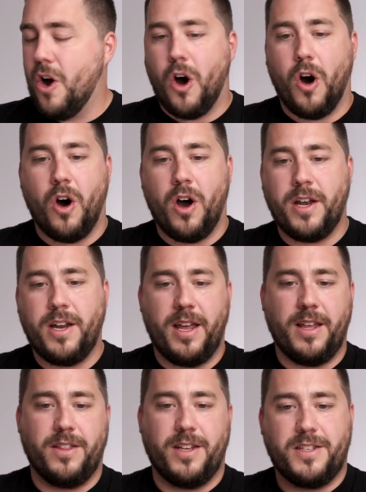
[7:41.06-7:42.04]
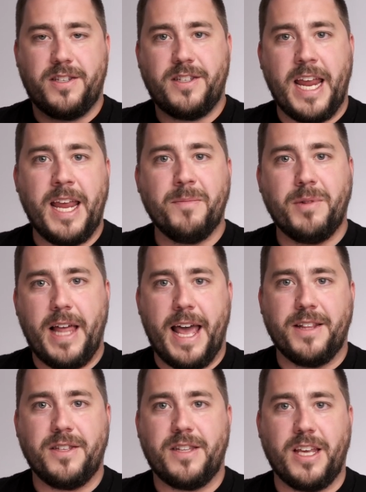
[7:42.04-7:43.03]
on the same
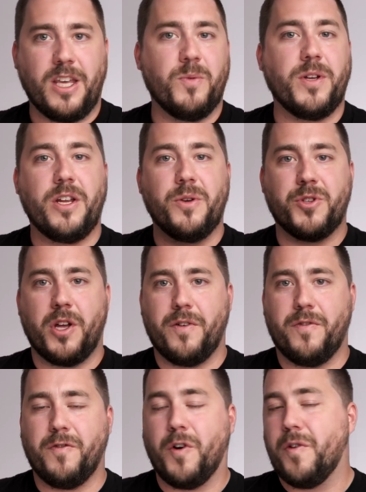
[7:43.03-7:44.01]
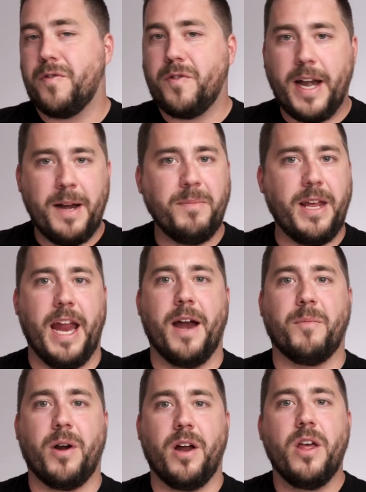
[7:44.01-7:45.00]
lens that you would use on a full frame
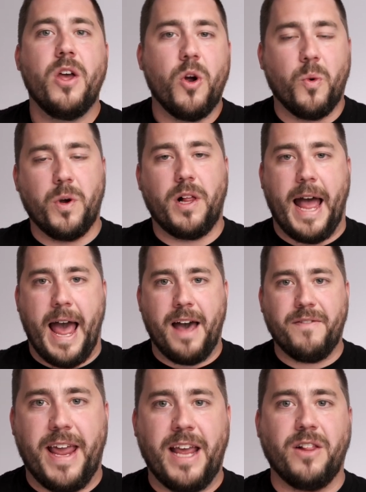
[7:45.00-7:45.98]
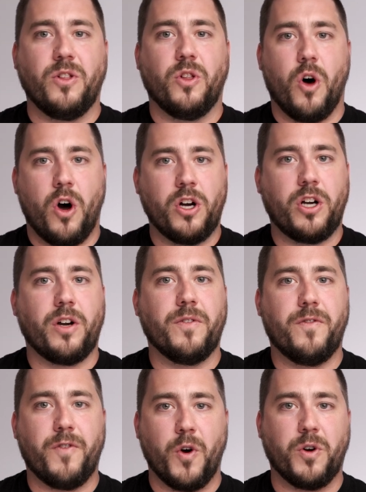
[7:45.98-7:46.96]
camera will have a longer
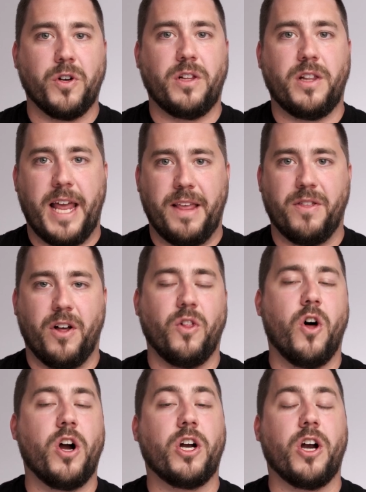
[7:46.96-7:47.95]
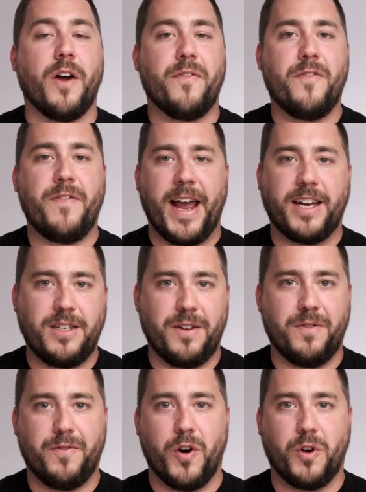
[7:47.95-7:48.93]
focal length, a longer
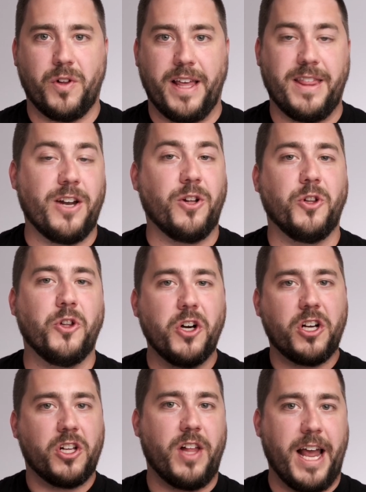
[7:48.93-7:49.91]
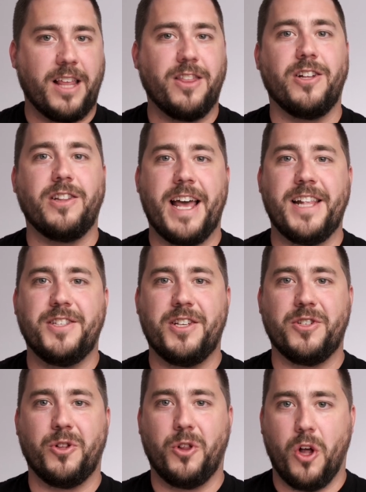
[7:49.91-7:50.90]
effective focal length. It'll look like the lens
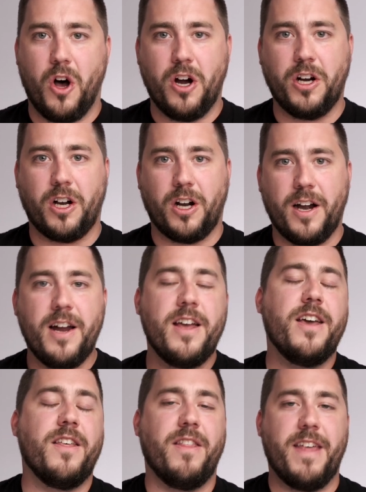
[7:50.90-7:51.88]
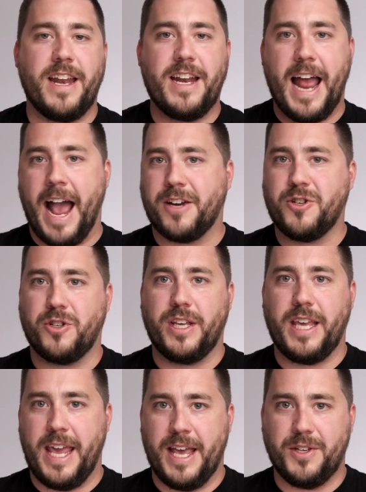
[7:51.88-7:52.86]
is longer than it
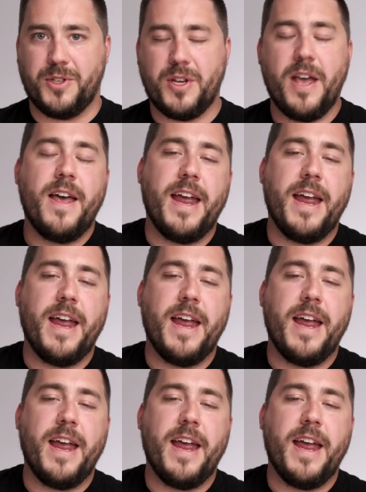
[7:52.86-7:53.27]
actually is.